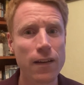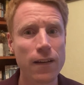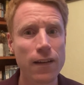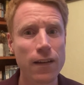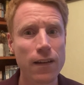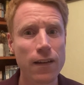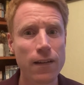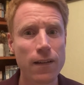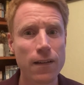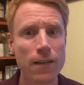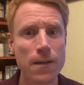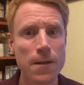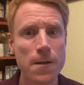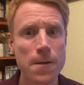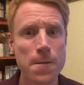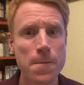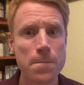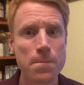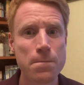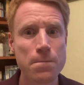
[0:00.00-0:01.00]

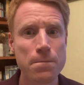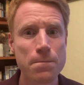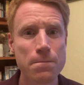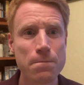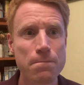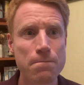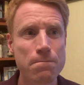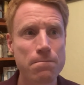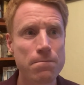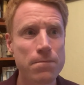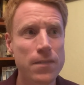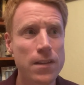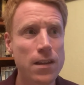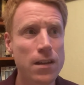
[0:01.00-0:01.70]
[no speech]